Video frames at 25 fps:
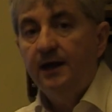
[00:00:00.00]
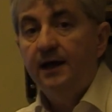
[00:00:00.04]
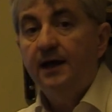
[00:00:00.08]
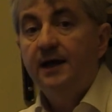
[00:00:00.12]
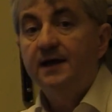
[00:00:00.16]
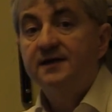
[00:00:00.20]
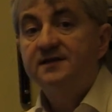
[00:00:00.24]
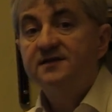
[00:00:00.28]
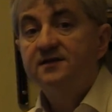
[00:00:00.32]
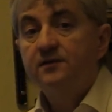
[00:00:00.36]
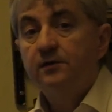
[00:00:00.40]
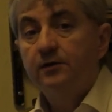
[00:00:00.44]

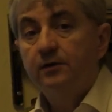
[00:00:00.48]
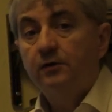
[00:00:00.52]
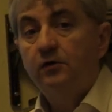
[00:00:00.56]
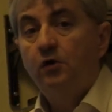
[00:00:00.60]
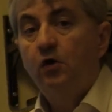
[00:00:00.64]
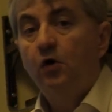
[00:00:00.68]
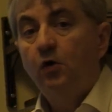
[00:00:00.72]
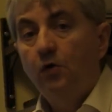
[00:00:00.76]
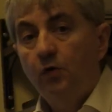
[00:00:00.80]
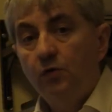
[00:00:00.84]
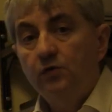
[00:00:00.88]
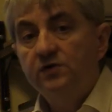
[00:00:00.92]
as a
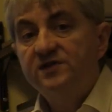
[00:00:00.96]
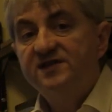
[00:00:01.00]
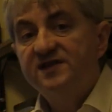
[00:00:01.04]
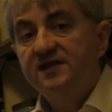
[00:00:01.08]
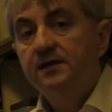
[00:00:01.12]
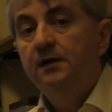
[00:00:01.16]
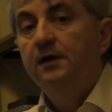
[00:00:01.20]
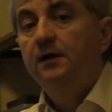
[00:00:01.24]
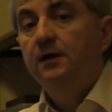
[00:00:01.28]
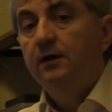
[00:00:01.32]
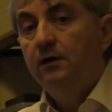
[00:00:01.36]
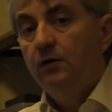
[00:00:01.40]

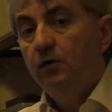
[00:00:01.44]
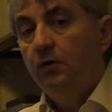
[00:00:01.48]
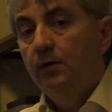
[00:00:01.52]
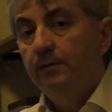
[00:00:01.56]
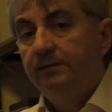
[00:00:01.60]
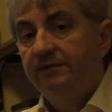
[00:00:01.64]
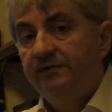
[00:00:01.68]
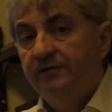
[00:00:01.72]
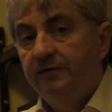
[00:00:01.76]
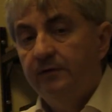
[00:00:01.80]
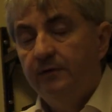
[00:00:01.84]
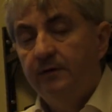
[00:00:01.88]
cause
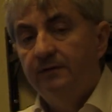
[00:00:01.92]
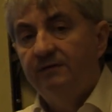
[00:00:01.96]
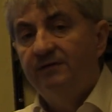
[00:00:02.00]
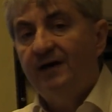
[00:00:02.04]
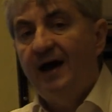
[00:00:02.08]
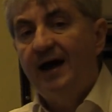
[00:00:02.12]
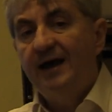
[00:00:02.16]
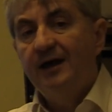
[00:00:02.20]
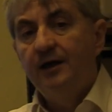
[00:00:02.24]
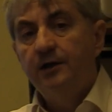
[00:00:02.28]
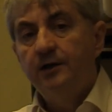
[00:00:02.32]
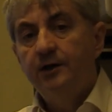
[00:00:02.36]
of
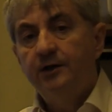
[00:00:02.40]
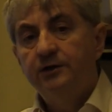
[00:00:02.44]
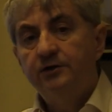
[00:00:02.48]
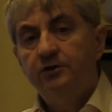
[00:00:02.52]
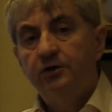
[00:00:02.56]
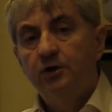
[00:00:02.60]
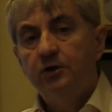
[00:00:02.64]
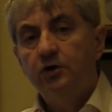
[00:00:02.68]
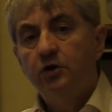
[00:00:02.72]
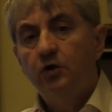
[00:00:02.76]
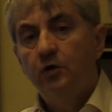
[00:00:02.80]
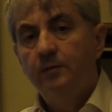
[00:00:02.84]

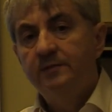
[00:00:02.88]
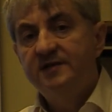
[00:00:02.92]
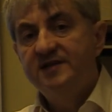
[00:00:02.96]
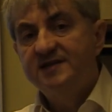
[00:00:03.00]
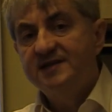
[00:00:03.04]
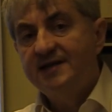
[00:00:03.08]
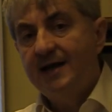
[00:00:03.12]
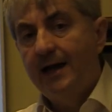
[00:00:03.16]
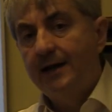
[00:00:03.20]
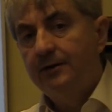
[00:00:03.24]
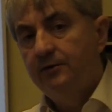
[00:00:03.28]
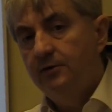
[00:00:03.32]
violent and
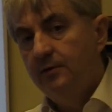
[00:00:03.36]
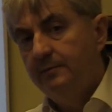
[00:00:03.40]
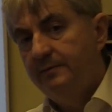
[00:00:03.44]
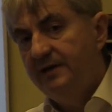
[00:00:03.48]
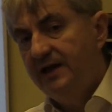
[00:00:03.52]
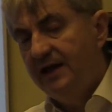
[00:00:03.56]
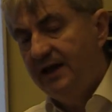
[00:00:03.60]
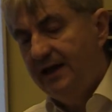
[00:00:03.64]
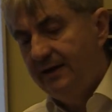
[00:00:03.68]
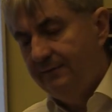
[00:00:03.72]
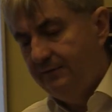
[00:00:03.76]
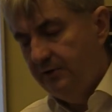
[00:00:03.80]
homicidal
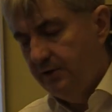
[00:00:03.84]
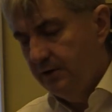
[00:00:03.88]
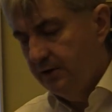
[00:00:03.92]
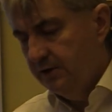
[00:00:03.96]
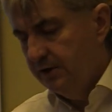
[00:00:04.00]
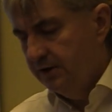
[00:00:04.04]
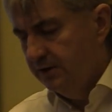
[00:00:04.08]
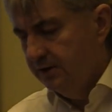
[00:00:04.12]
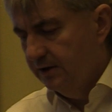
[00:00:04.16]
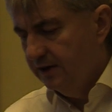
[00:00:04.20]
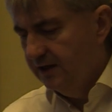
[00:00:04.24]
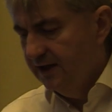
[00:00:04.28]
behavior
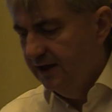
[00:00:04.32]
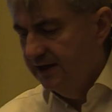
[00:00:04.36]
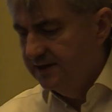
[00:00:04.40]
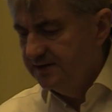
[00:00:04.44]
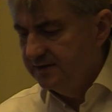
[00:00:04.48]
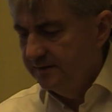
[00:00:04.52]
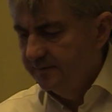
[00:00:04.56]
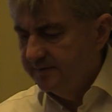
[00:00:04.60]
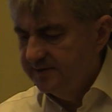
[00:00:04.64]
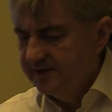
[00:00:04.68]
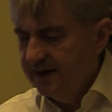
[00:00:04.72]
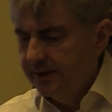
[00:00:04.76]
in the
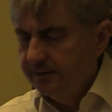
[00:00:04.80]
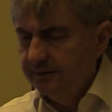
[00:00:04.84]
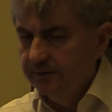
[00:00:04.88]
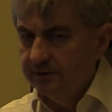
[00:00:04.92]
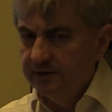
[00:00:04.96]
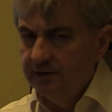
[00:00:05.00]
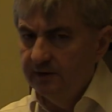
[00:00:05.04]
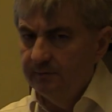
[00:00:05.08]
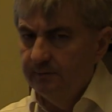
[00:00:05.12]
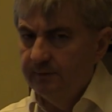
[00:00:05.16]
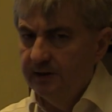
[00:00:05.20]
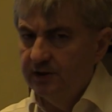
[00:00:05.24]
case of
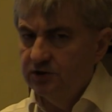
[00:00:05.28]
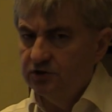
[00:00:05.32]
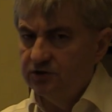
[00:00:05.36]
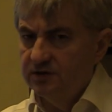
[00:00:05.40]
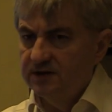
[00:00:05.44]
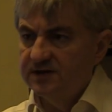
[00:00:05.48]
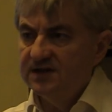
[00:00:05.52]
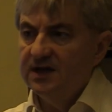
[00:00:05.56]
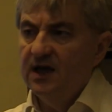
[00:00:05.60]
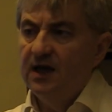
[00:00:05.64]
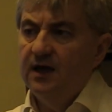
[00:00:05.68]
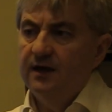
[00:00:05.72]
psychotic
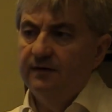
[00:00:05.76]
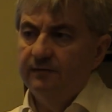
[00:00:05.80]
patients.